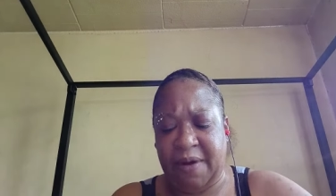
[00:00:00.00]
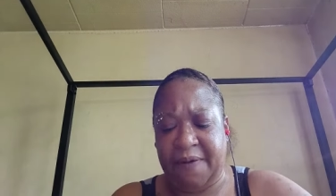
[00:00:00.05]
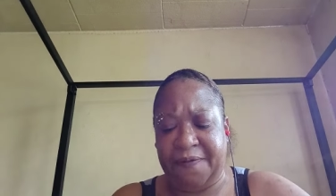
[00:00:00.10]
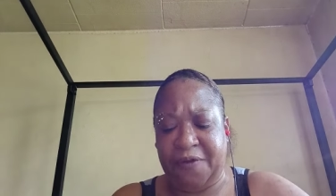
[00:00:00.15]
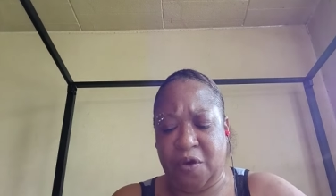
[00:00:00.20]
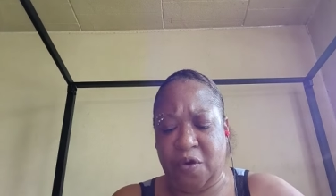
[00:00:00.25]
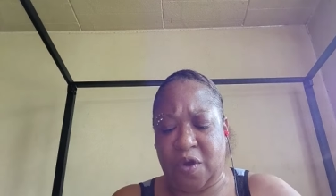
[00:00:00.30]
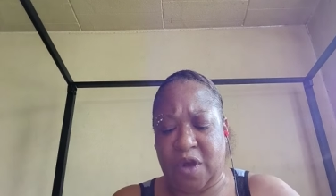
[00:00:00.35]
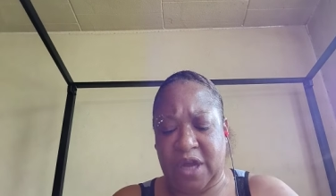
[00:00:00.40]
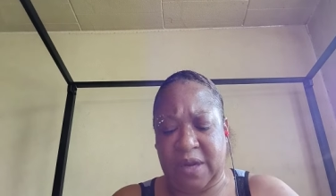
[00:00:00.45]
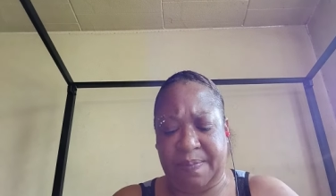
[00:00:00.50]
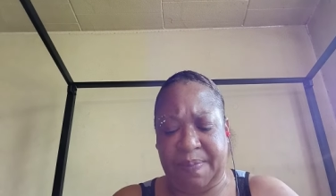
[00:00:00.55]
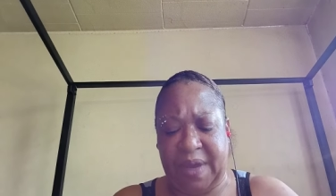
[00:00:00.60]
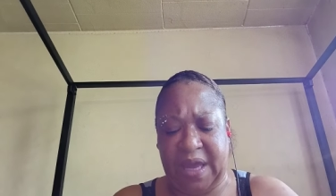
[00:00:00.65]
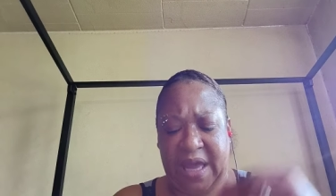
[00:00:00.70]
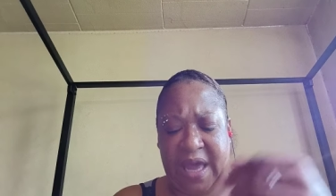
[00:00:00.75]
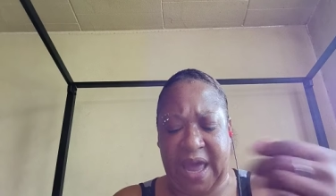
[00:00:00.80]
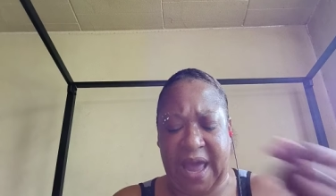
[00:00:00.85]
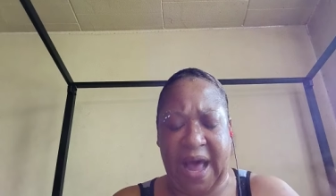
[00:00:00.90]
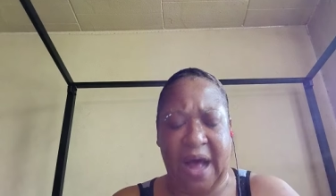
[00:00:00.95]
of you could
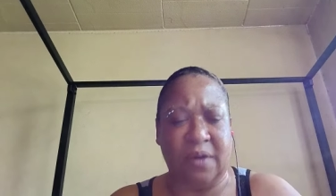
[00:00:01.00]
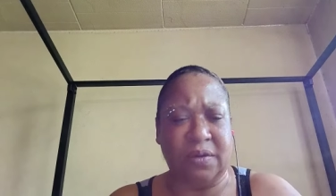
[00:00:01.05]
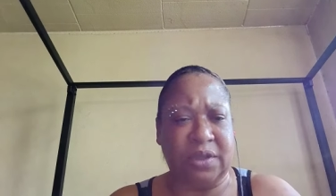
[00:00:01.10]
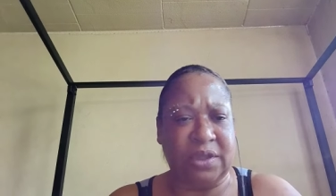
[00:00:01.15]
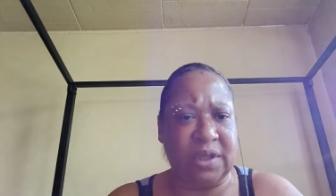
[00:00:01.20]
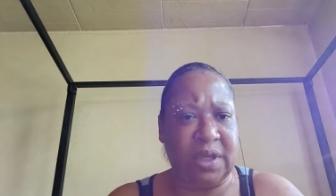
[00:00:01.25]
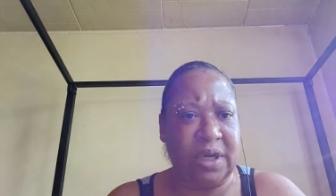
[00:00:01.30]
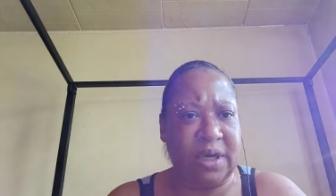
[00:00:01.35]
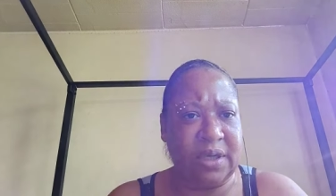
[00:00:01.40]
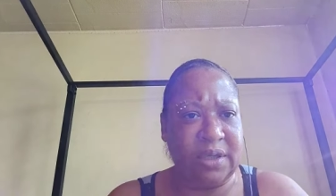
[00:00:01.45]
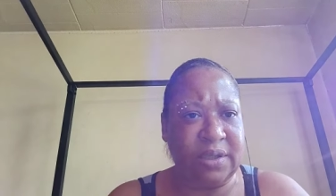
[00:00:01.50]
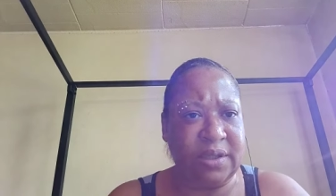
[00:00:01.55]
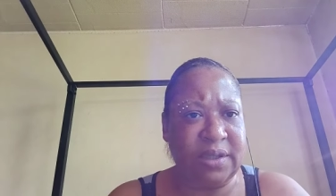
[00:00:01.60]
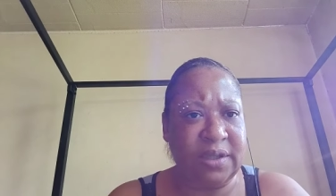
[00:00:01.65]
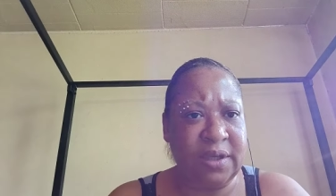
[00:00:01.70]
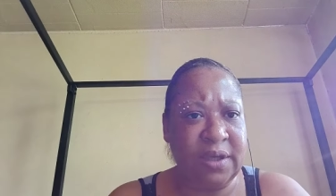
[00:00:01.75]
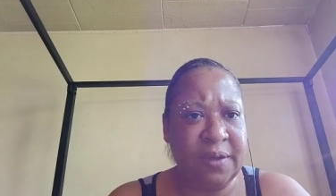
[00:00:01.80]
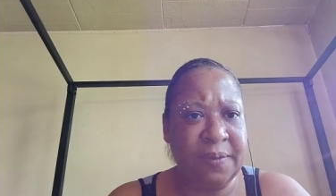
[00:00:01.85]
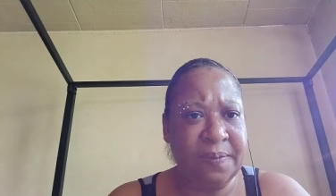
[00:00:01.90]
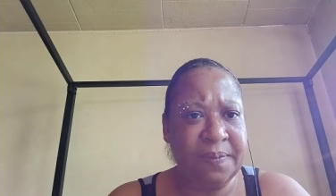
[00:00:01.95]
be
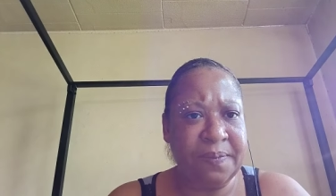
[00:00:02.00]
counselors.